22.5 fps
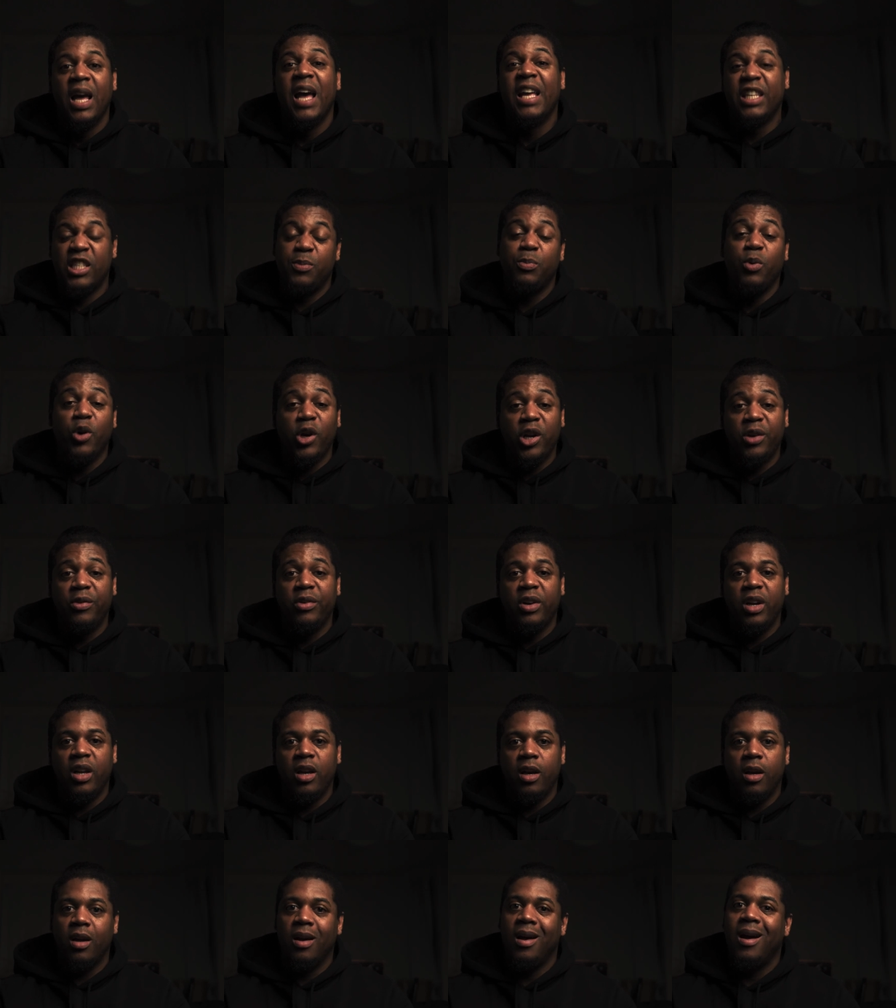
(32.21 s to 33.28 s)
And spoiler
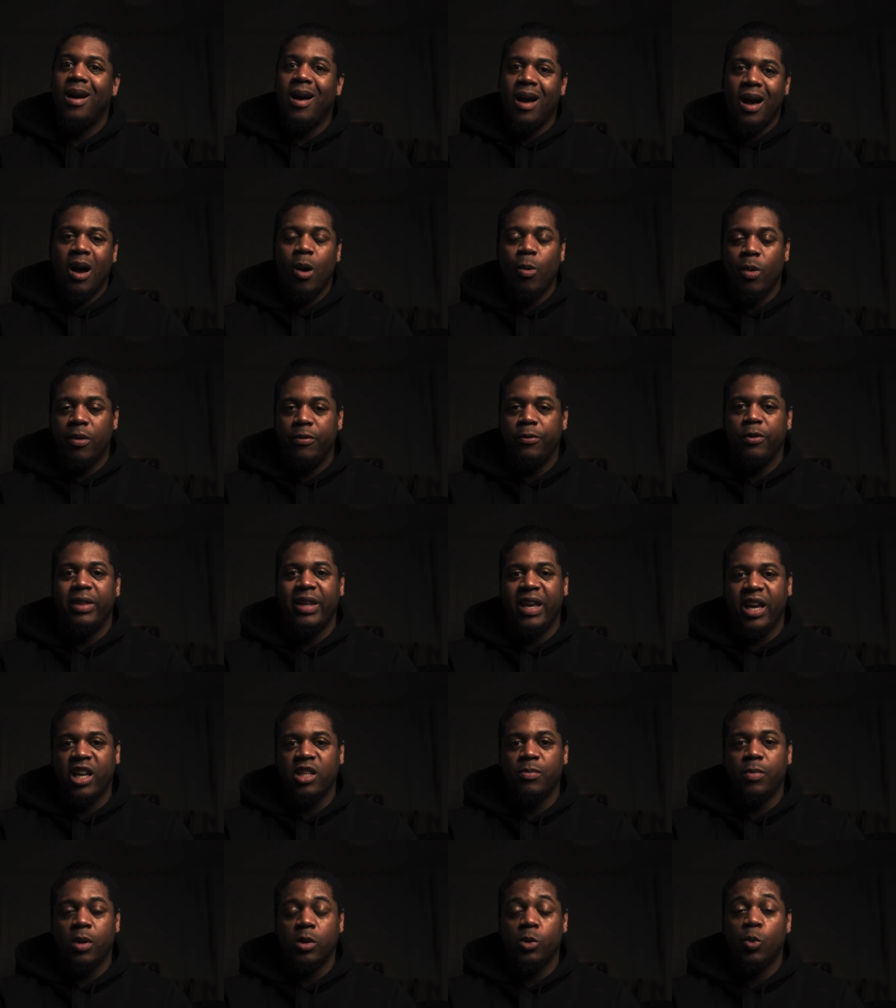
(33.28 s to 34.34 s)
alert, I went for the
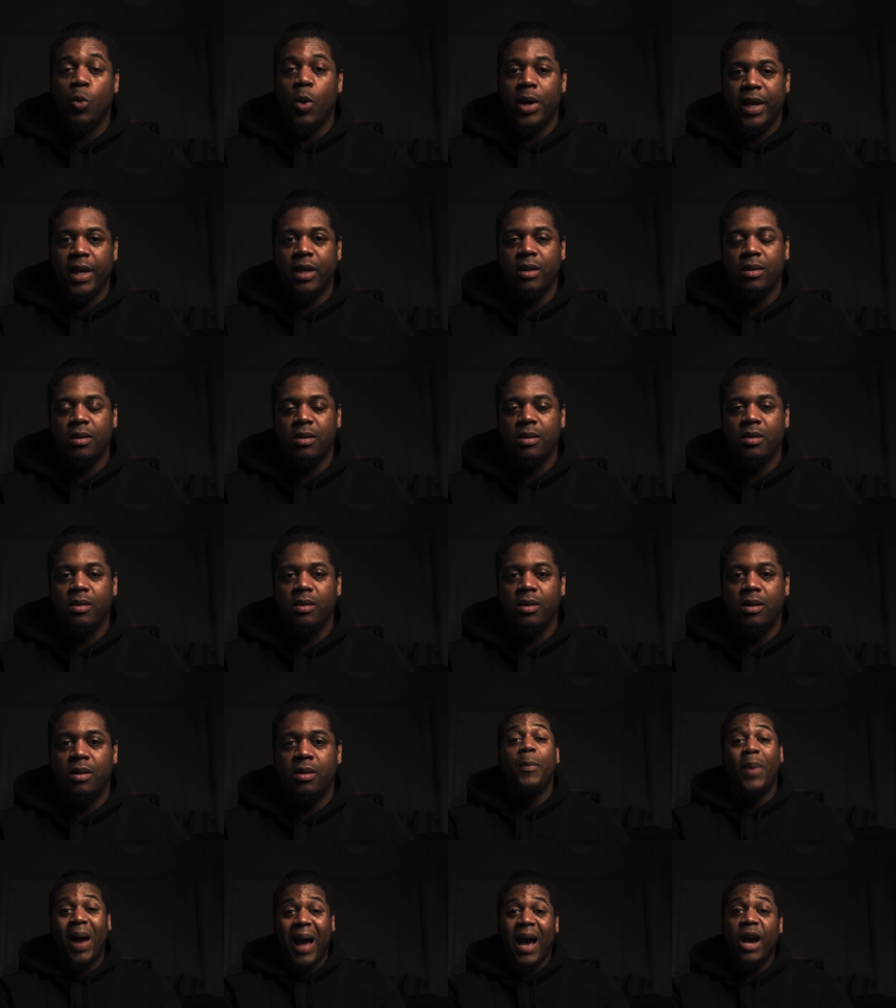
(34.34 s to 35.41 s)
Xbox One X.
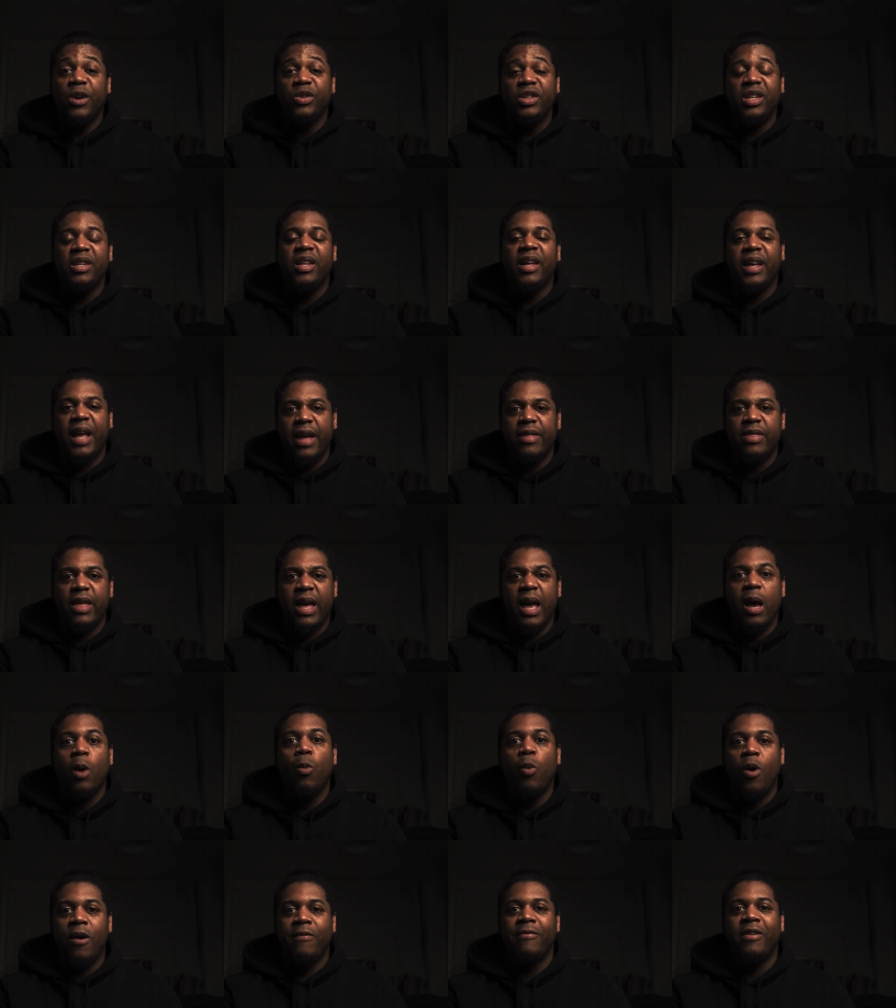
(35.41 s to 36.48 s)
But how did I get there
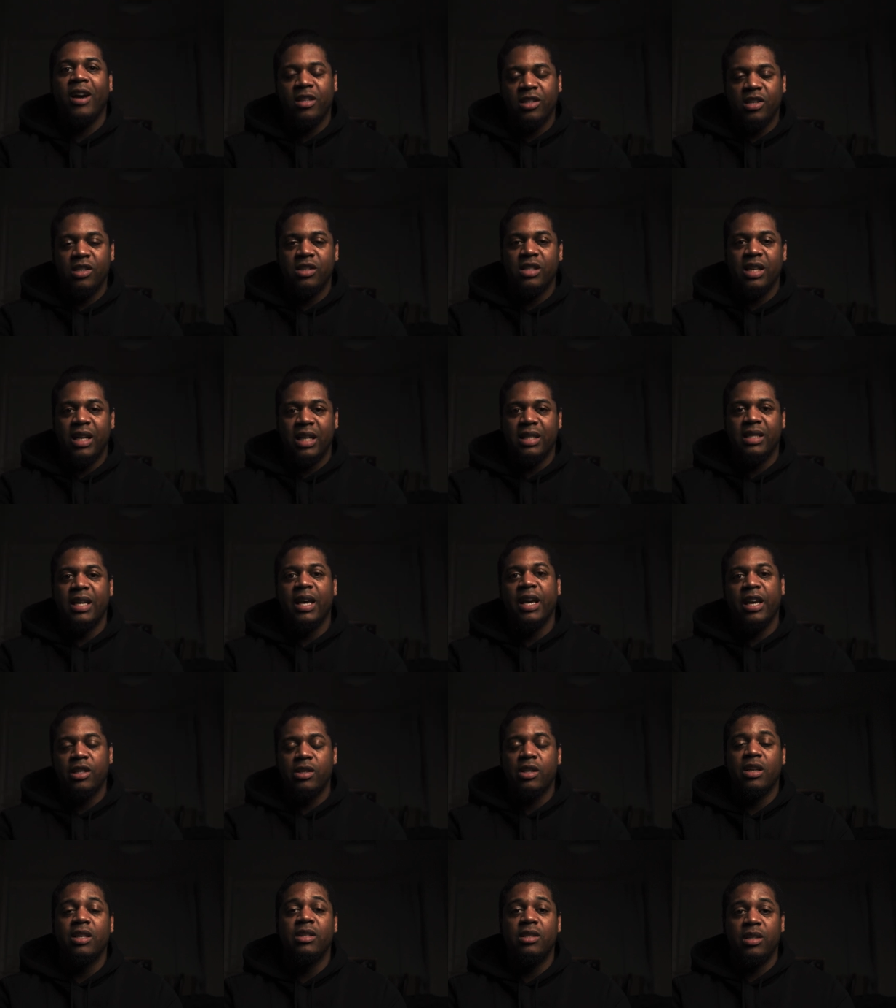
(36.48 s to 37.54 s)
and what factors did I take
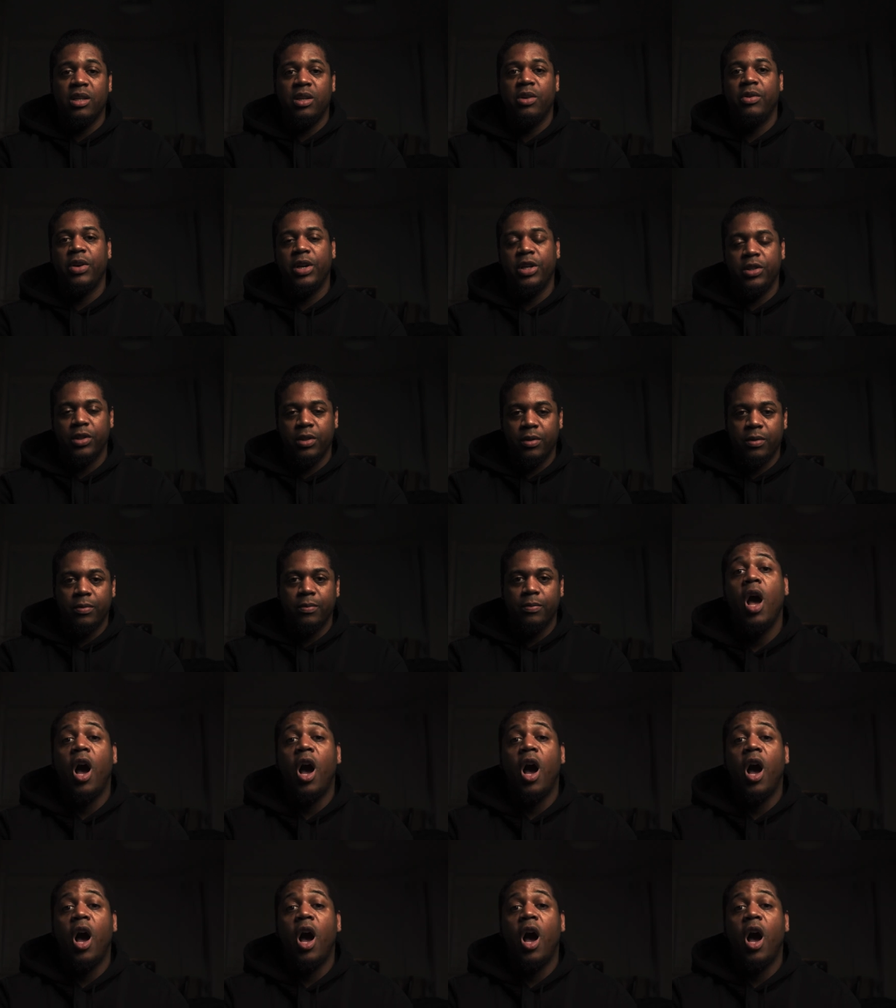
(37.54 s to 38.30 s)
into consideration?